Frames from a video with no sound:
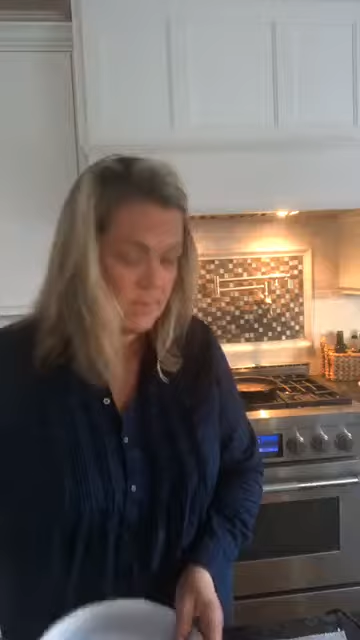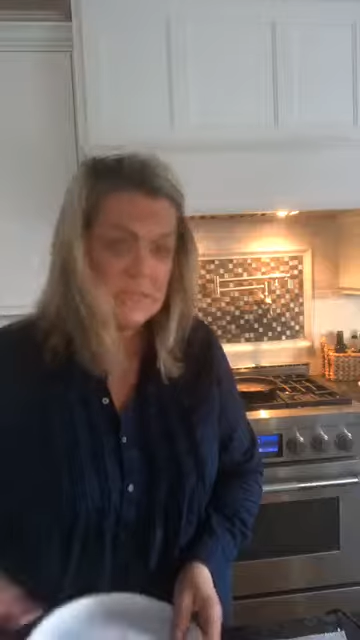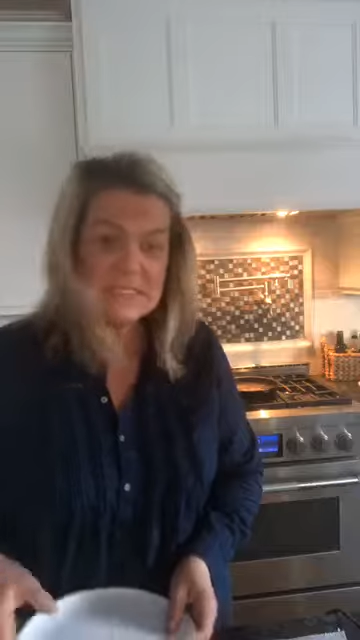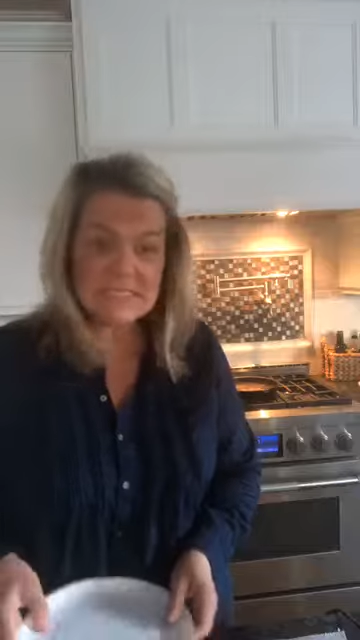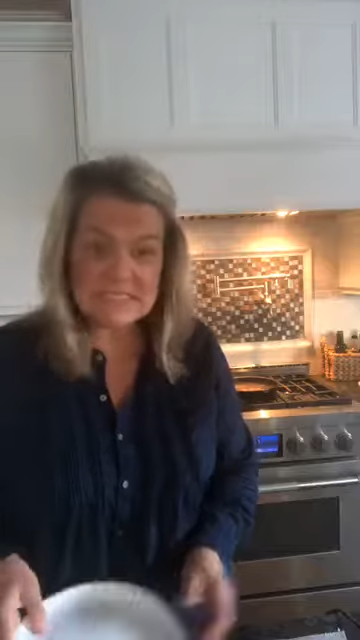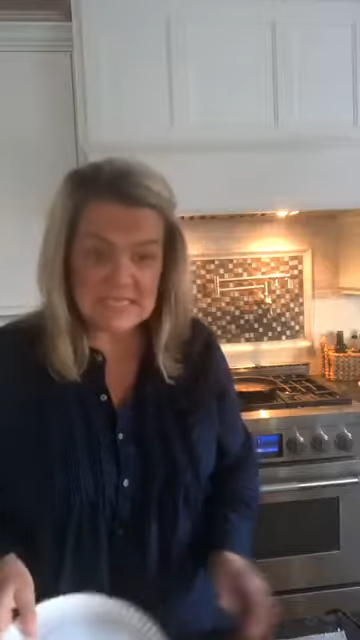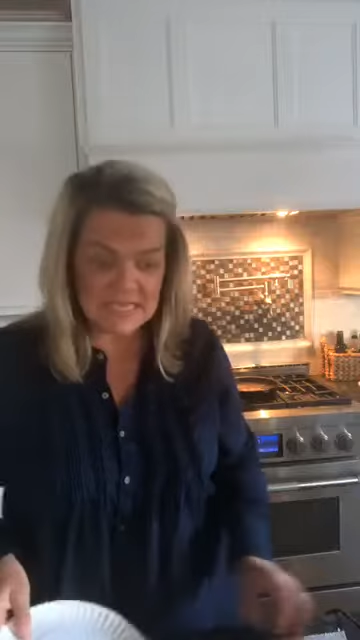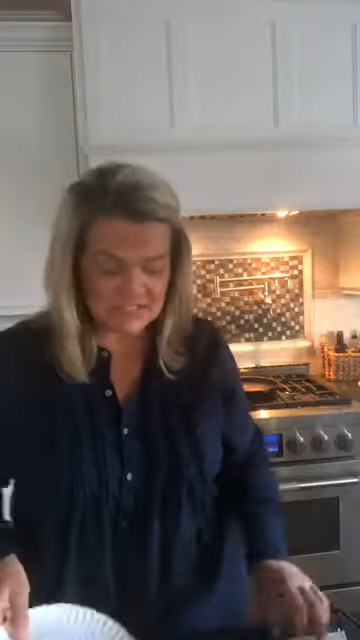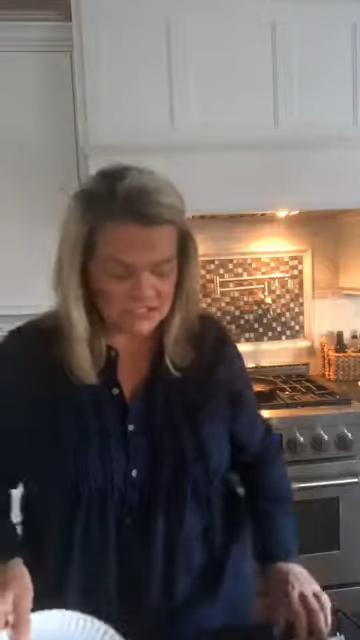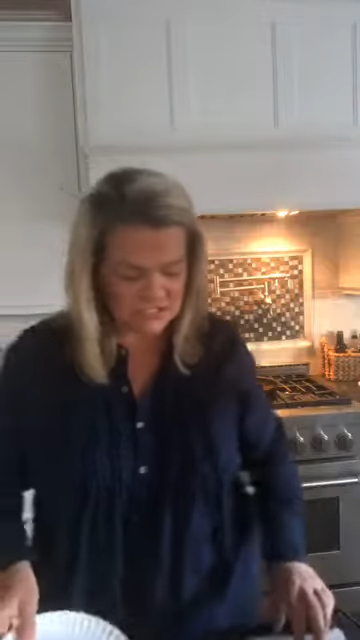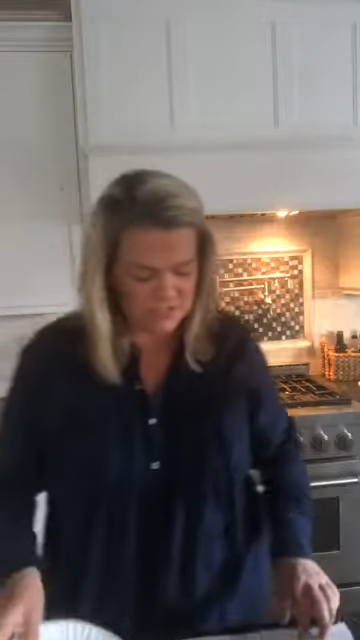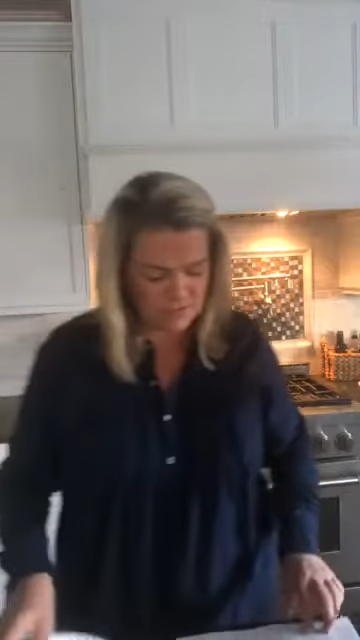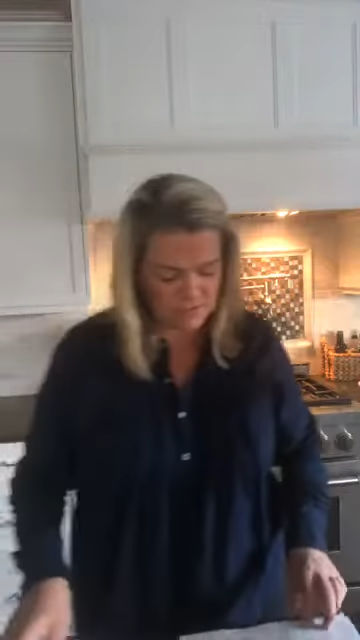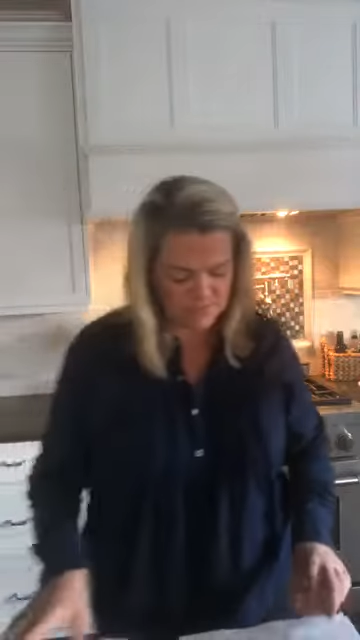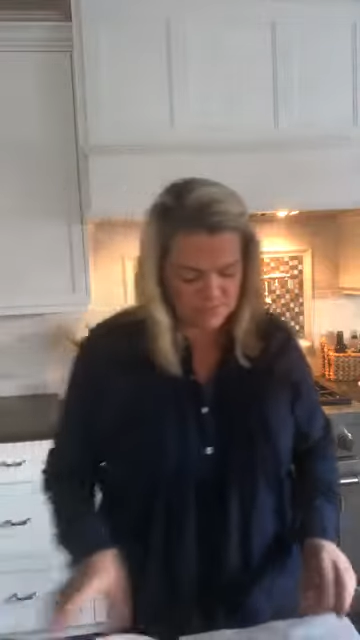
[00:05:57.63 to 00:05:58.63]

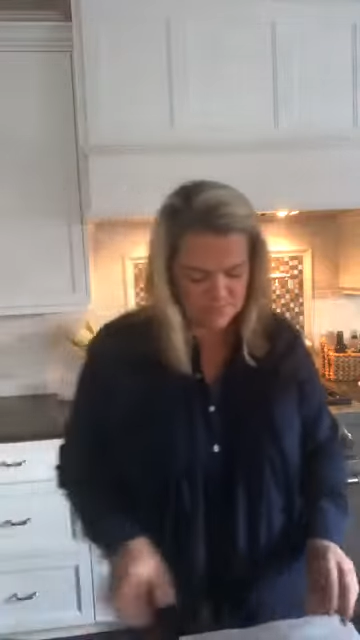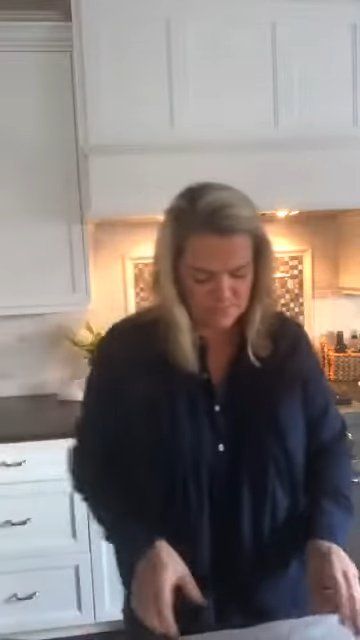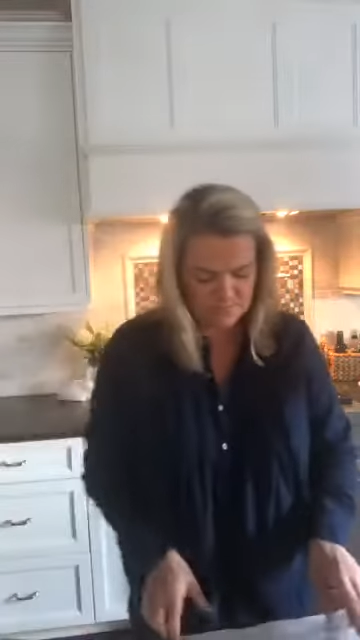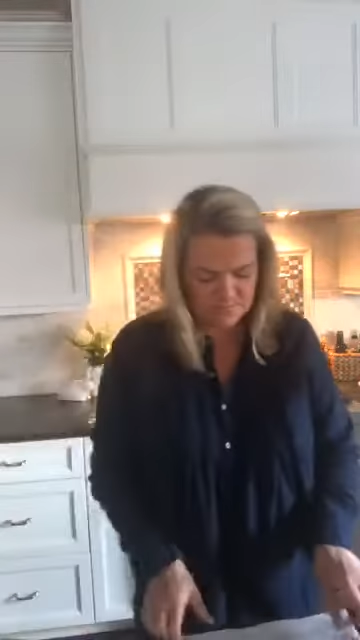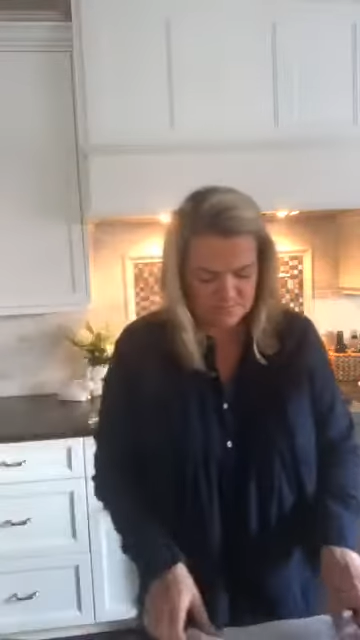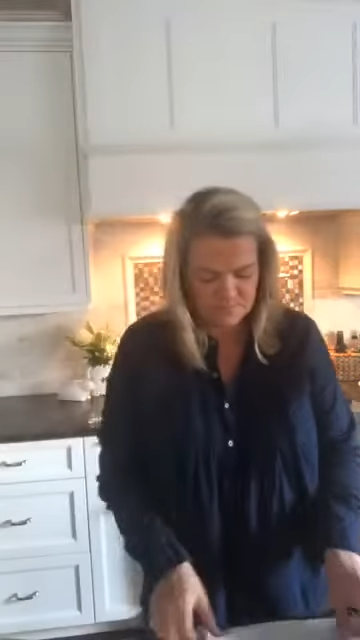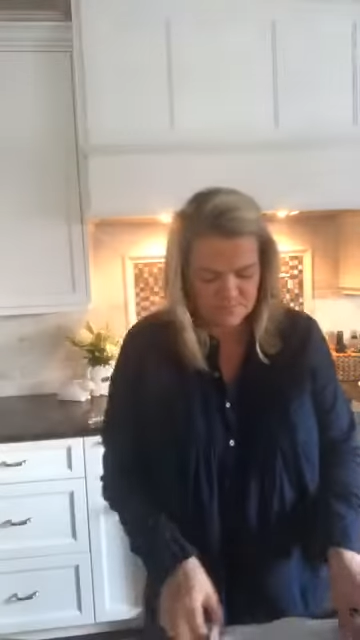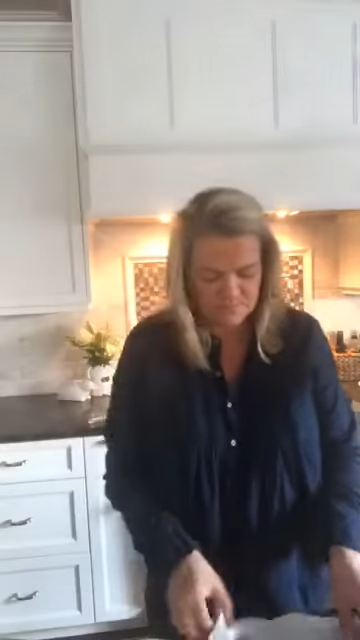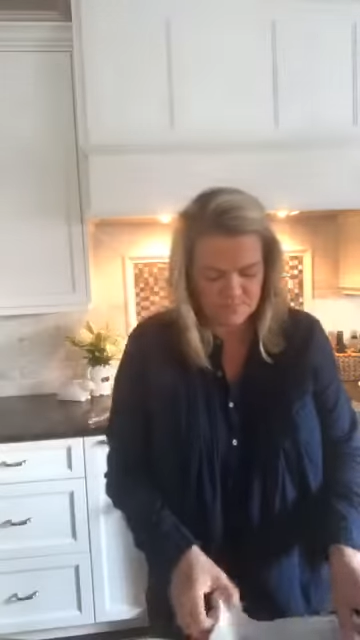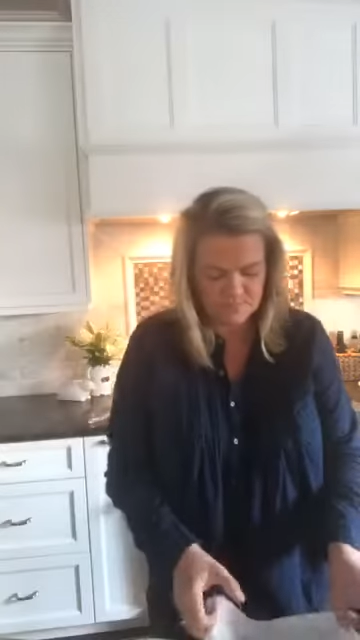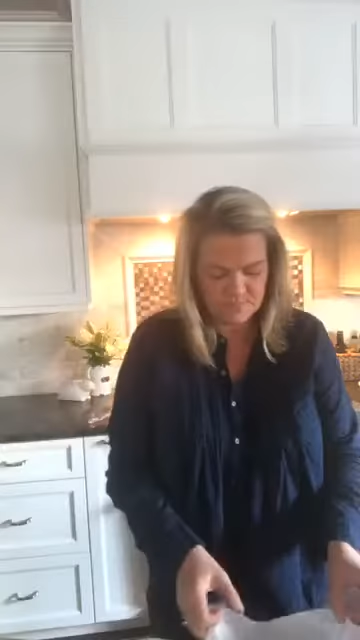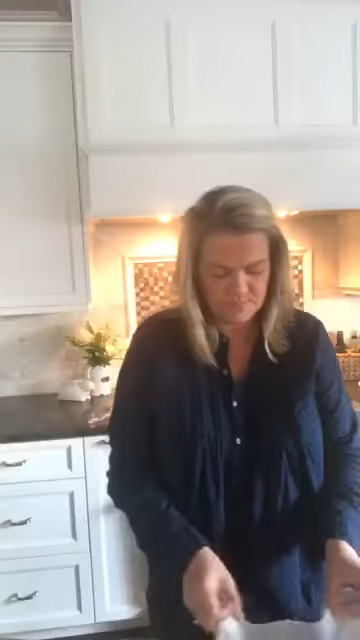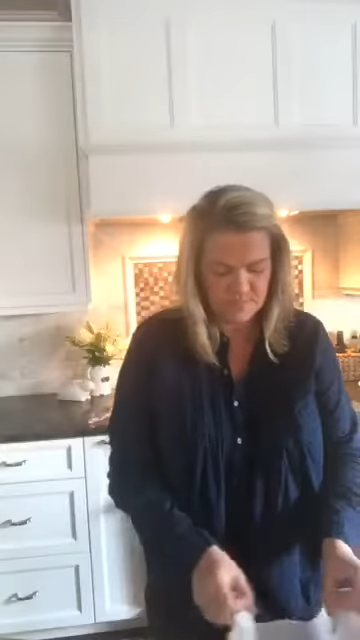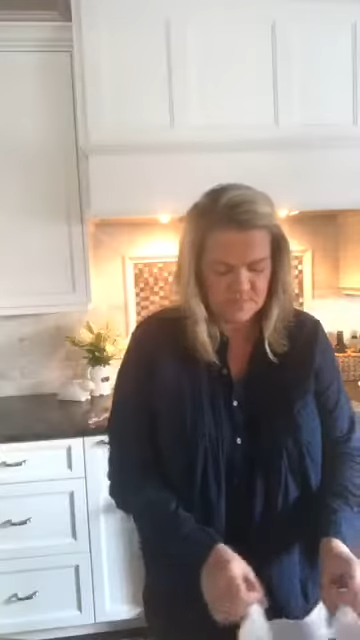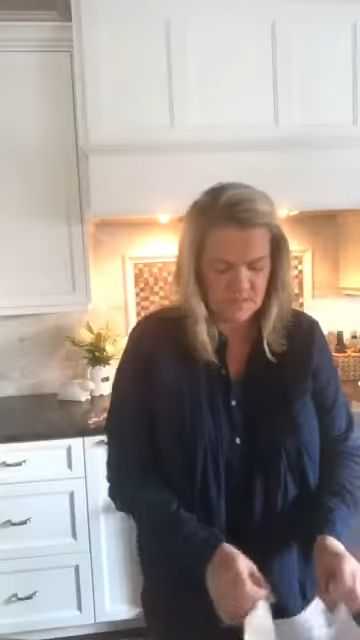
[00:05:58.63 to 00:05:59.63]
pistachios.
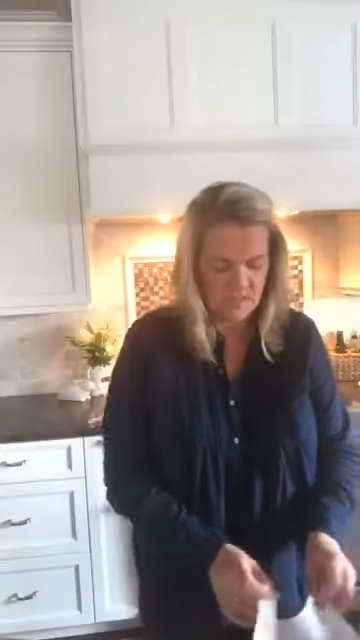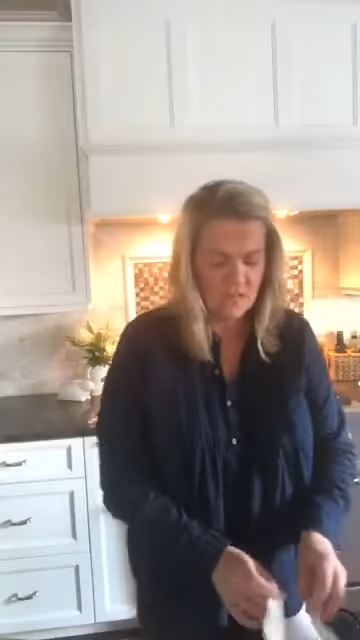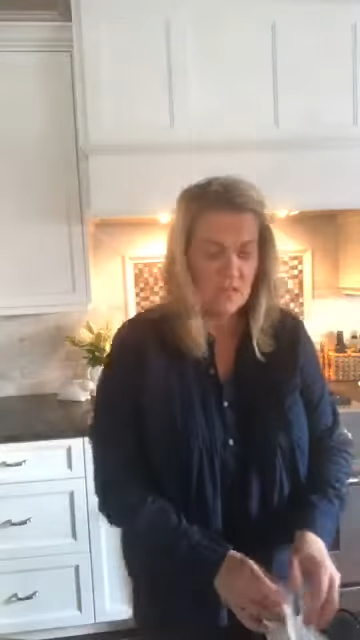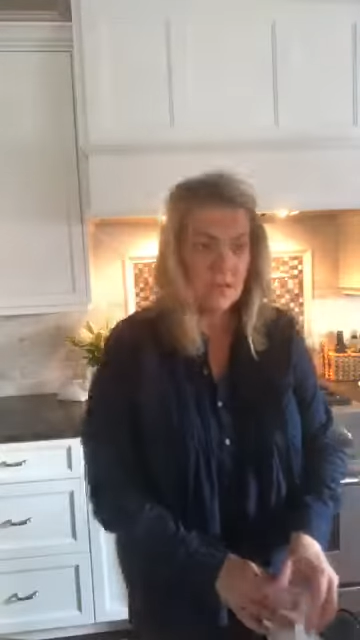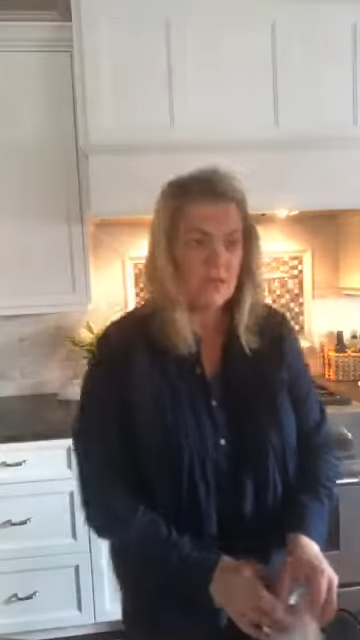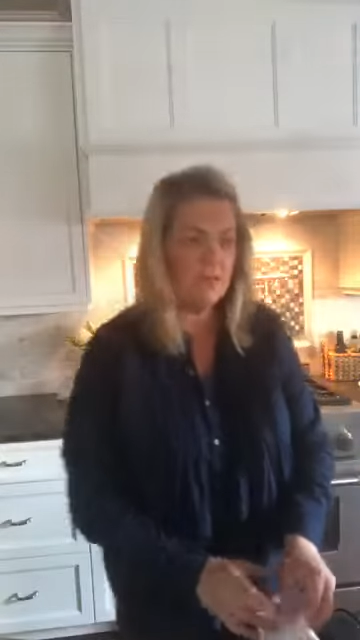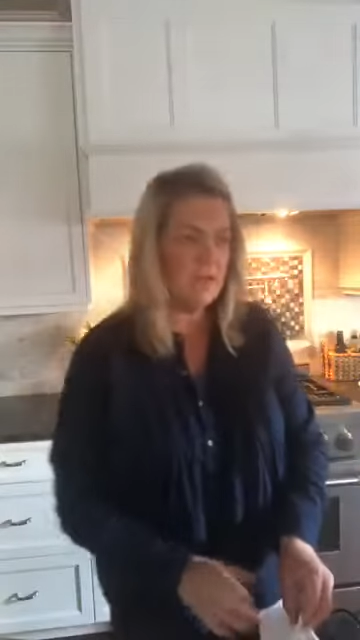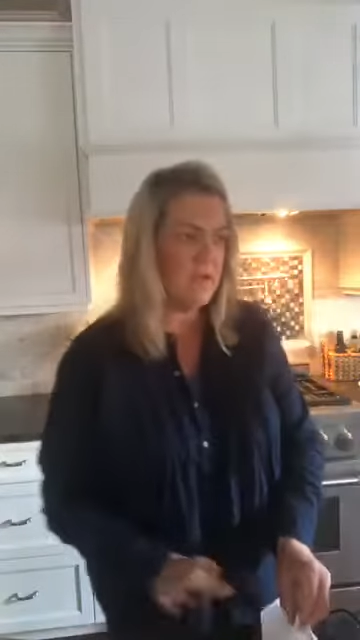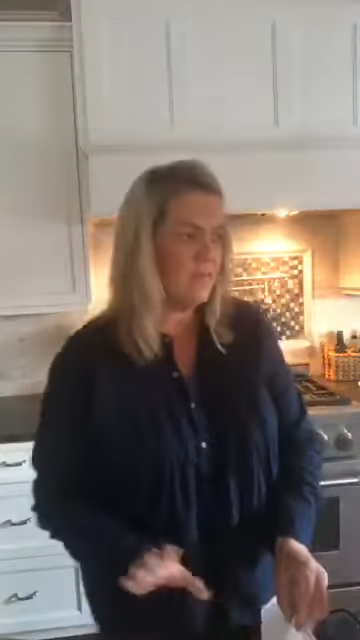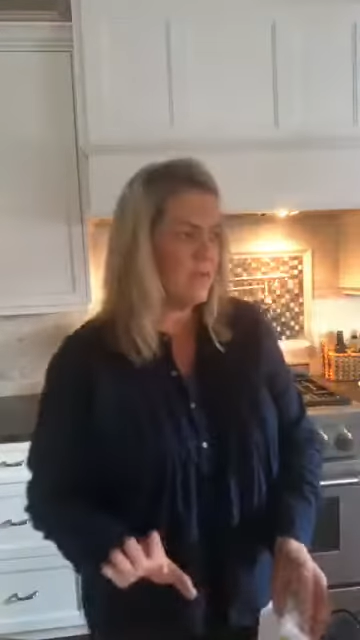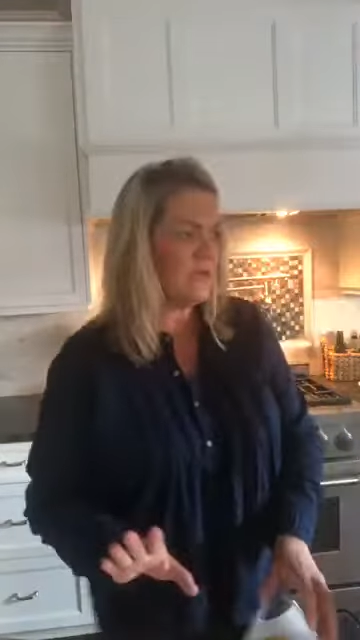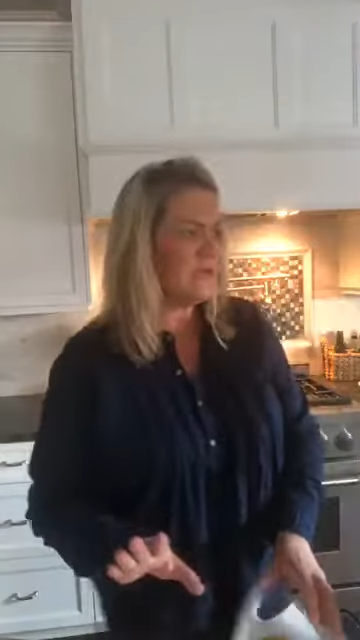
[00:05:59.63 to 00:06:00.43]
You know what, I'm